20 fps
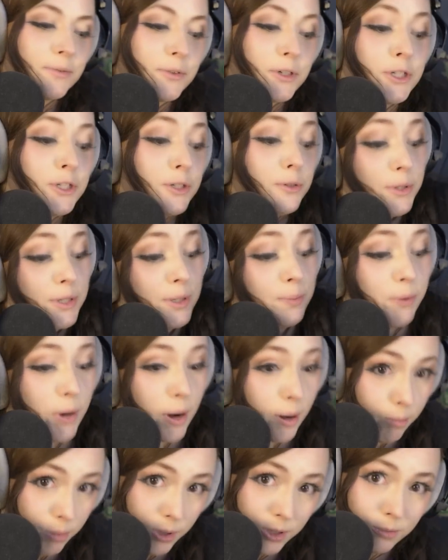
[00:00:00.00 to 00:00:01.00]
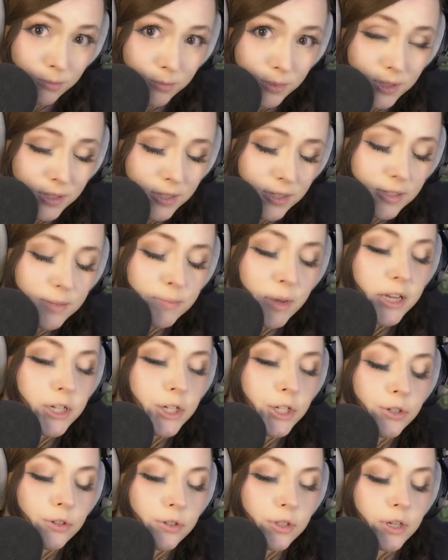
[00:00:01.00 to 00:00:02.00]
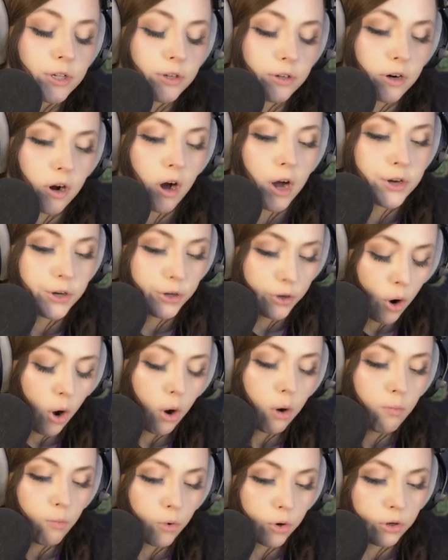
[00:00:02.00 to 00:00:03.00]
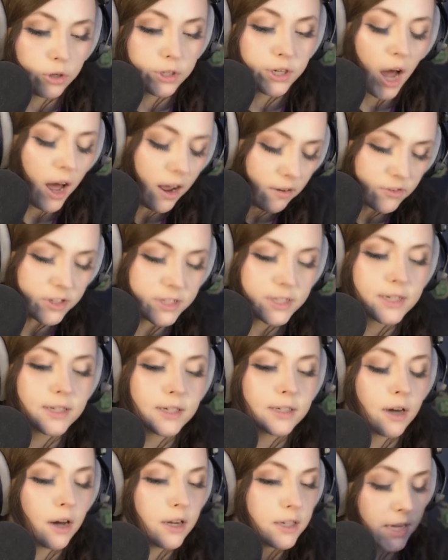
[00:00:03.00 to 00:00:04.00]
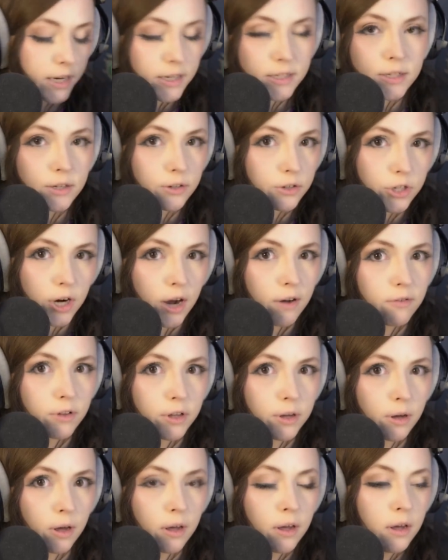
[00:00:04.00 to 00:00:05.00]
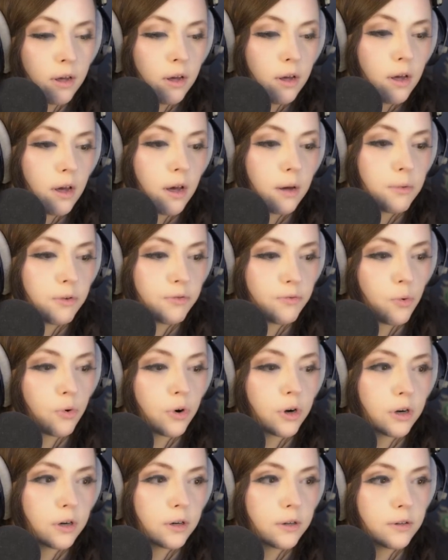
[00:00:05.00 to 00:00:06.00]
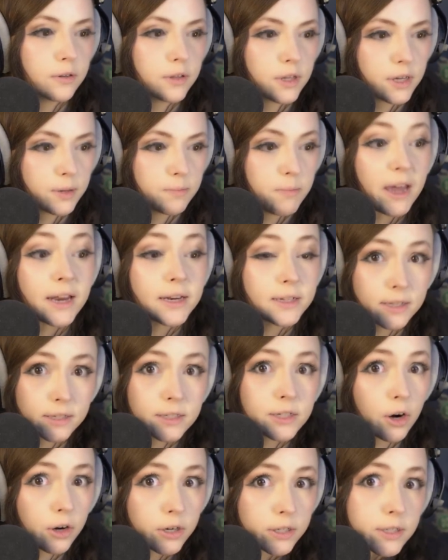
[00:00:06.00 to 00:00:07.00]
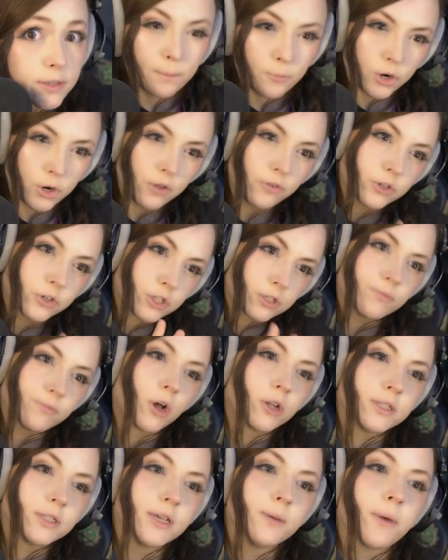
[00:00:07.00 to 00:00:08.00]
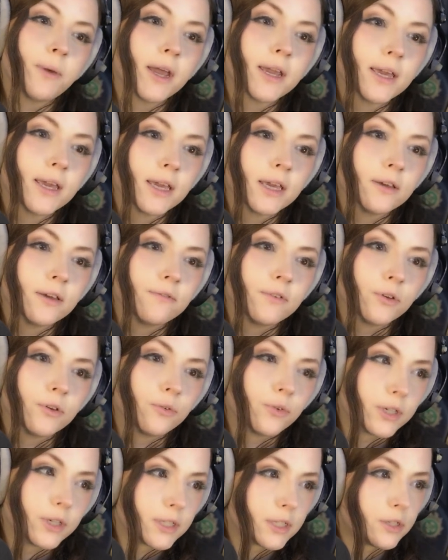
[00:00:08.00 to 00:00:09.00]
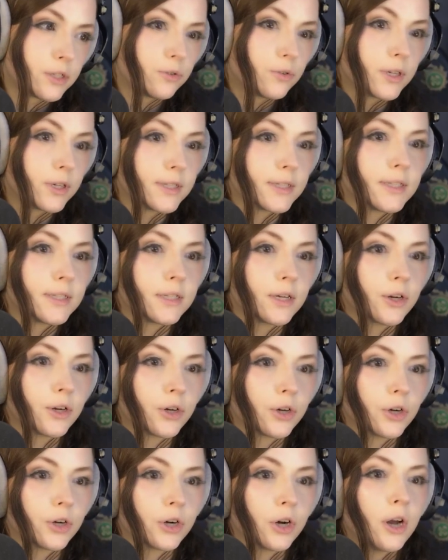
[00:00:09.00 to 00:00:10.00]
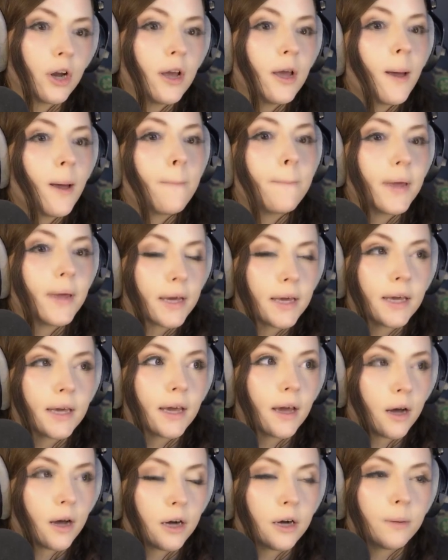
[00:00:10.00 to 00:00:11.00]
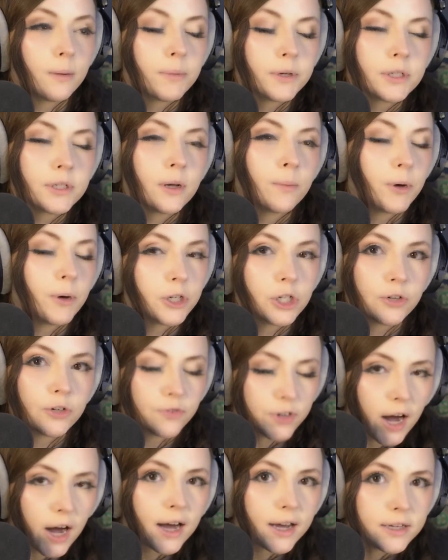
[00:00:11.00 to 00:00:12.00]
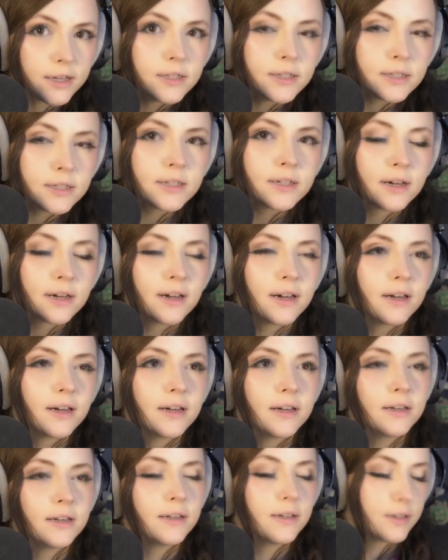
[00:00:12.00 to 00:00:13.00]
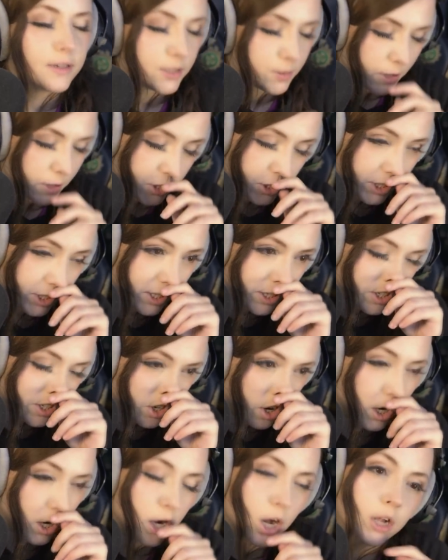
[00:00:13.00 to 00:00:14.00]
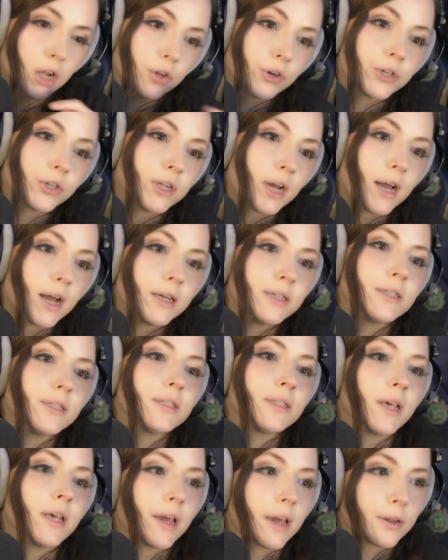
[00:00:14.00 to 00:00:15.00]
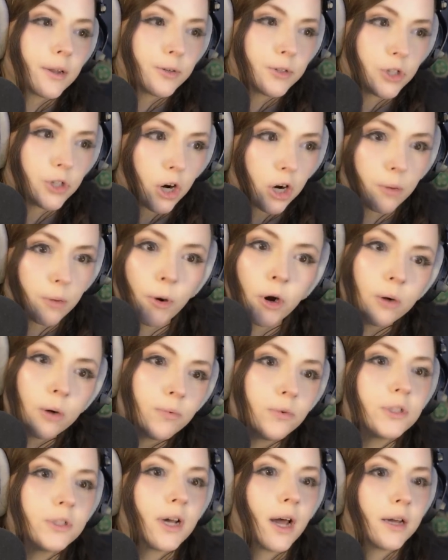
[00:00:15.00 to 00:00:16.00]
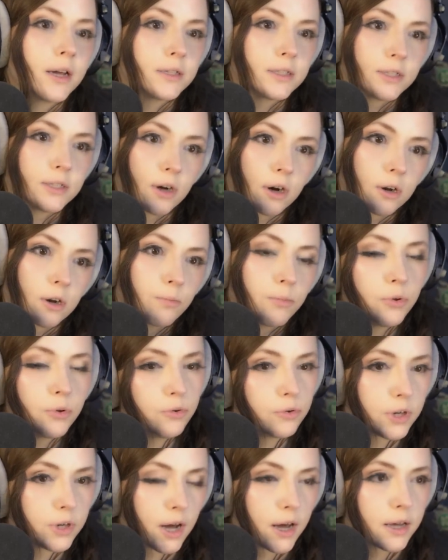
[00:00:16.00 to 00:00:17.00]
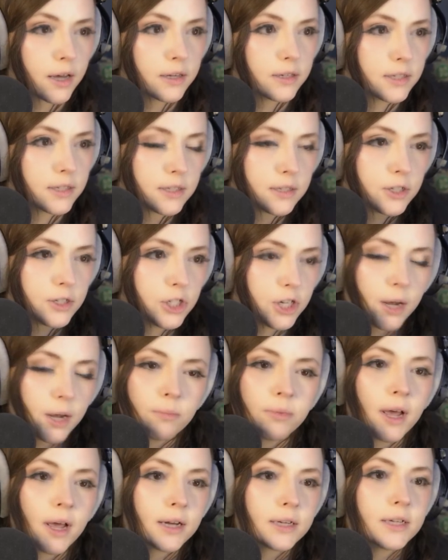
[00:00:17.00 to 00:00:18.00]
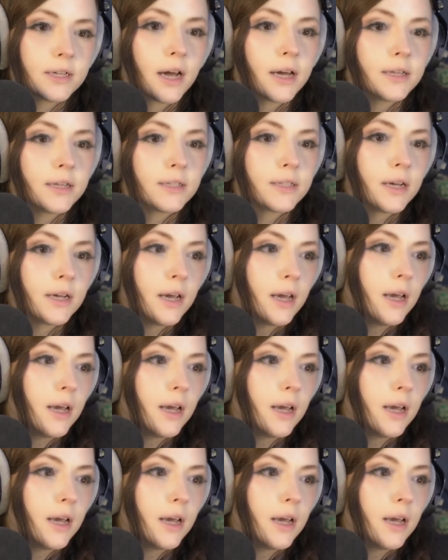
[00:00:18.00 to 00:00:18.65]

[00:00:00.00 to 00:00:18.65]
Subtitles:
reduce problems, make sure that you're on your home world, not visiting, not data center traveling before the maintenance starts. One other small tip I can give you is to consider picking up a bunch of dyes, especially the dark colored dyes, like dark purple dyes, dark blue dyes, jet black dyes.